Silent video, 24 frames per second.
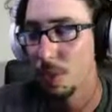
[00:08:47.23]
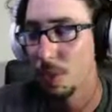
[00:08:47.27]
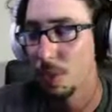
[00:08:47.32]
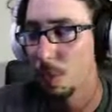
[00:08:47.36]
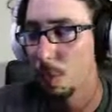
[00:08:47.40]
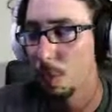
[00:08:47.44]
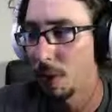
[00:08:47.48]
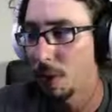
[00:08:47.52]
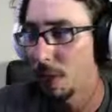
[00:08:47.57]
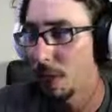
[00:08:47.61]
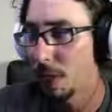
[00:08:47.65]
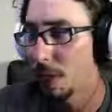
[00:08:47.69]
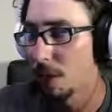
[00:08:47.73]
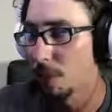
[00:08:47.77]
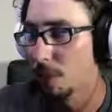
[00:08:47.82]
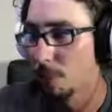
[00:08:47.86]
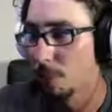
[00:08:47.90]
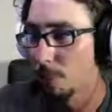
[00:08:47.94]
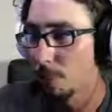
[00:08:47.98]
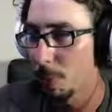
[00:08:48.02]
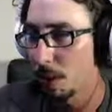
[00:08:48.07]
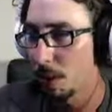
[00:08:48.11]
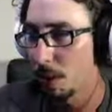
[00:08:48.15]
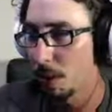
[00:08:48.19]
with a
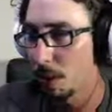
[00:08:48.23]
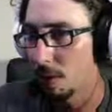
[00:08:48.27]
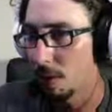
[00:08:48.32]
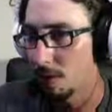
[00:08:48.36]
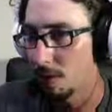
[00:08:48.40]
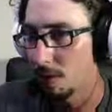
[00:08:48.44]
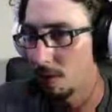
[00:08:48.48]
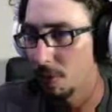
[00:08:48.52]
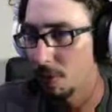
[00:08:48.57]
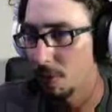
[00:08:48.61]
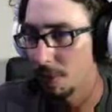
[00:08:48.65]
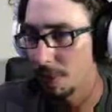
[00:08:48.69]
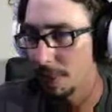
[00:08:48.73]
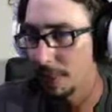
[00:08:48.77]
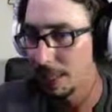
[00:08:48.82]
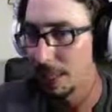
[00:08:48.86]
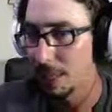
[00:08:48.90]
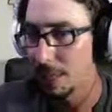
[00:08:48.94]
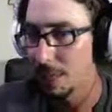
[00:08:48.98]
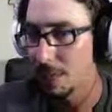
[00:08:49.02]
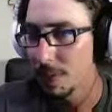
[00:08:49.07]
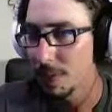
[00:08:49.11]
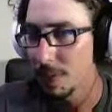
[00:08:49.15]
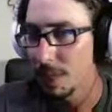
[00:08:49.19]
group of
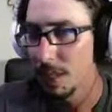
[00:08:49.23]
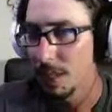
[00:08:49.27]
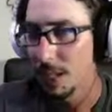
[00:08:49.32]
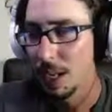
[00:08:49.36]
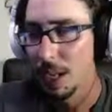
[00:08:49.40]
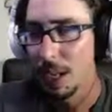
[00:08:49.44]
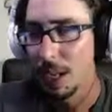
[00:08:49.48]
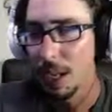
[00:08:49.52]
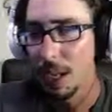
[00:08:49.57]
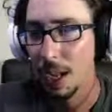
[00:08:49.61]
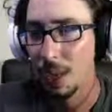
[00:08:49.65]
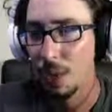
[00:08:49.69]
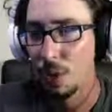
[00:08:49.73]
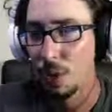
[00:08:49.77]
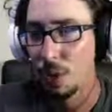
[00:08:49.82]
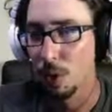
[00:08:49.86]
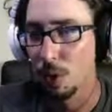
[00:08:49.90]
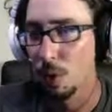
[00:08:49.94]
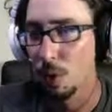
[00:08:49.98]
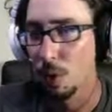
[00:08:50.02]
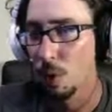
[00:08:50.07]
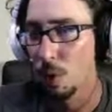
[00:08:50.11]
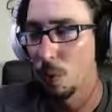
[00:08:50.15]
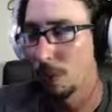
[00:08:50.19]
thieves, and your
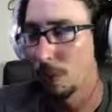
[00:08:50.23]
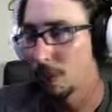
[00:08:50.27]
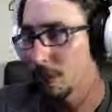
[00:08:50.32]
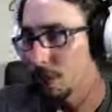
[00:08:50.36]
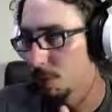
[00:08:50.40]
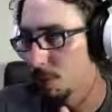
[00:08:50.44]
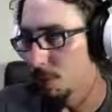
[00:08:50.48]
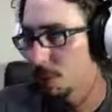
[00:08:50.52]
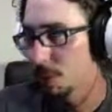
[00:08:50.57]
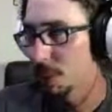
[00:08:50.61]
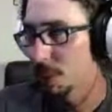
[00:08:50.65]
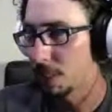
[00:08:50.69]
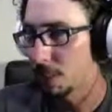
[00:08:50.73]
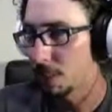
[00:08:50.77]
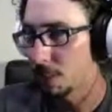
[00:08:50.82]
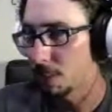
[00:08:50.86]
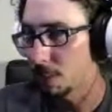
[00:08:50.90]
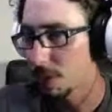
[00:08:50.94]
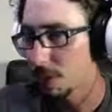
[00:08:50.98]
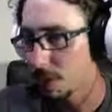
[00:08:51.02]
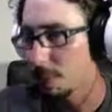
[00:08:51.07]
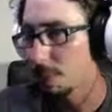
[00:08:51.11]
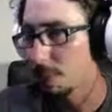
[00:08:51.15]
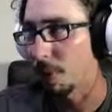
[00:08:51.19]
goal is to steal
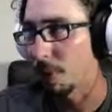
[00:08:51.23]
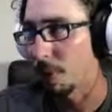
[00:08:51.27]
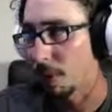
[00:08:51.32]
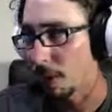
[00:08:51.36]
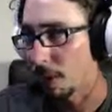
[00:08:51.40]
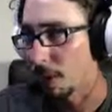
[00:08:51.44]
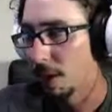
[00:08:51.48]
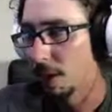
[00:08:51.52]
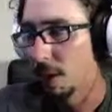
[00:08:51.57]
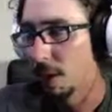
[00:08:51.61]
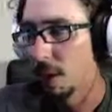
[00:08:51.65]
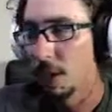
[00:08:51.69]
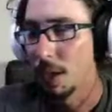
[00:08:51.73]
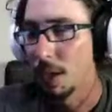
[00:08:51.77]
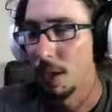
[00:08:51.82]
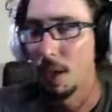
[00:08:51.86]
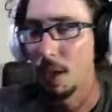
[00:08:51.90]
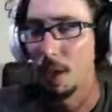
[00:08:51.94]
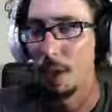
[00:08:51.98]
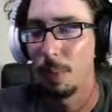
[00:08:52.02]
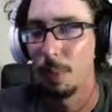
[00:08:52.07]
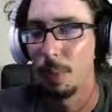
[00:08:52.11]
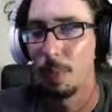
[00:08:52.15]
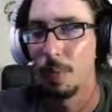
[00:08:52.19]
something.
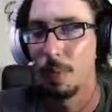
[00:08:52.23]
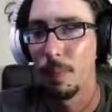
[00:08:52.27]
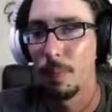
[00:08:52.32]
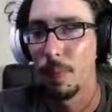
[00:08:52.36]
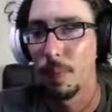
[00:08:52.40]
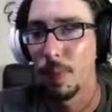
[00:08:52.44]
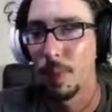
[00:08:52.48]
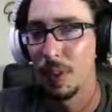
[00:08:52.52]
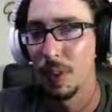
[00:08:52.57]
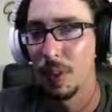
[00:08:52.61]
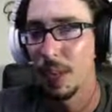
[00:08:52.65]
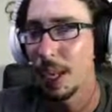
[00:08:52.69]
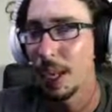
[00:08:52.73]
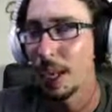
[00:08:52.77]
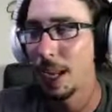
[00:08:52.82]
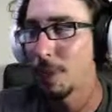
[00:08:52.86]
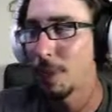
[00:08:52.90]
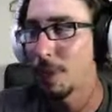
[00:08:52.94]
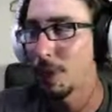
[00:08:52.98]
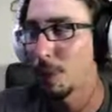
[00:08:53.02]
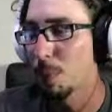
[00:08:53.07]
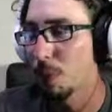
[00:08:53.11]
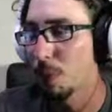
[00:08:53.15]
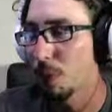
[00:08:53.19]
The game
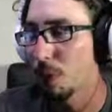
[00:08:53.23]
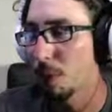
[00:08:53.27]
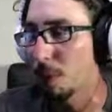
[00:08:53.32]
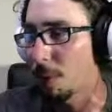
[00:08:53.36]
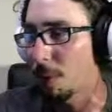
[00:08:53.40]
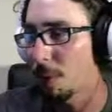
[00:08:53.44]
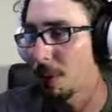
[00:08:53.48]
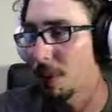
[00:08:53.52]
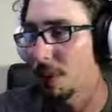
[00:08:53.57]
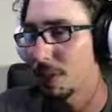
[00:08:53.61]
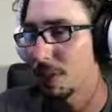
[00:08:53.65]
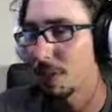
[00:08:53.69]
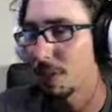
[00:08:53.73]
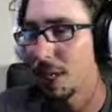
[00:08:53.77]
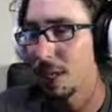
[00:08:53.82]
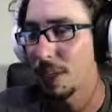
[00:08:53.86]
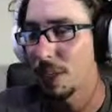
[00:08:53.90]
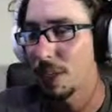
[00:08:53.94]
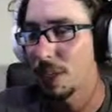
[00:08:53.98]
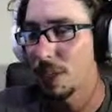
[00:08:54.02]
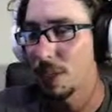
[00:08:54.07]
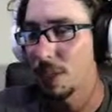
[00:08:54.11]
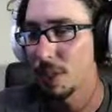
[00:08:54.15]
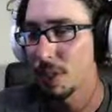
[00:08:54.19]
is broken up into
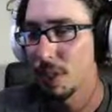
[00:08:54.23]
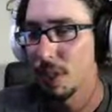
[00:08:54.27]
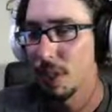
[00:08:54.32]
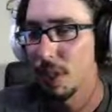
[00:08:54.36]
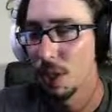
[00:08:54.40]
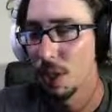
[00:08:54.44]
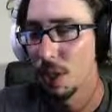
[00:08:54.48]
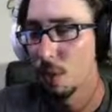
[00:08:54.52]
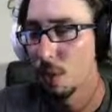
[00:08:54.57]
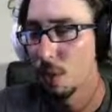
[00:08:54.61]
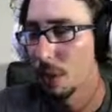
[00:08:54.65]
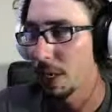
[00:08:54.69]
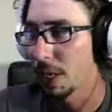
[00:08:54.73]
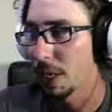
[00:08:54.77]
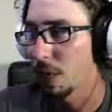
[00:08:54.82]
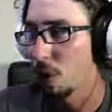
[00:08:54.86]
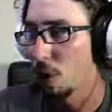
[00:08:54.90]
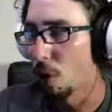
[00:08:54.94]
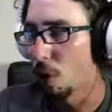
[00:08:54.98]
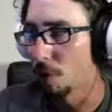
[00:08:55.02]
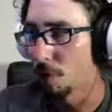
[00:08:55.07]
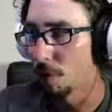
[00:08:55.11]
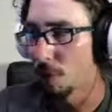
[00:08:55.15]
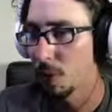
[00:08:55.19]
stages. You'll get an
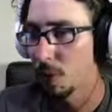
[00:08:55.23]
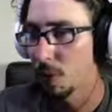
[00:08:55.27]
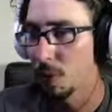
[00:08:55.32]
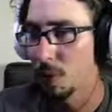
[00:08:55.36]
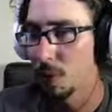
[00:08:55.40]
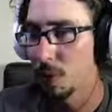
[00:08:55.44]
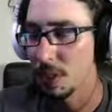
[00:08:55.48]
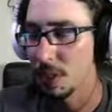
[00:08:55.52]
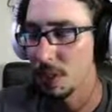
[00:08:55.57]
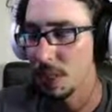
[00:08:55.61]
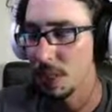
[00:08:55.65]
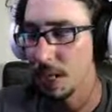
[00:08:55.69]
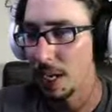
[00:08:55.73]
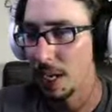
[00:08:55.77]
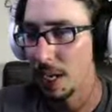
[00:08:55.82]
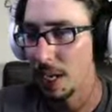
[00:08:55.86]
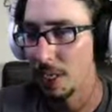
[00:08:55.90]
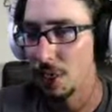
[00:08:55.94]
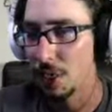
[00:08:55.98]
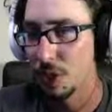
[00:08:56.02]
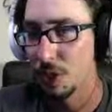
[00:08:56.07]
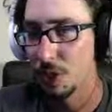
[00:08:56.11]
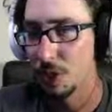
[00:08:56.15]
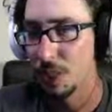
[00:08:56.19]
overview of the
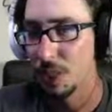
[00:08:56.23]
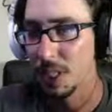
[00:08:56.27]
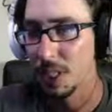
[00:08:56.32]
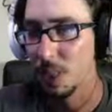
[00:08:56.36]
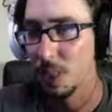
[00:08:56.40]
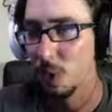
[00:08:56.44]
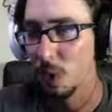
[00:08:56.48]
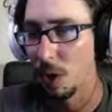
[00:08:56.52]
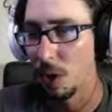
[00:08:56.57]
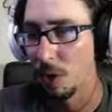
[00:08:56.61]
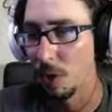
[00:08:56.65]
stage. You will see where the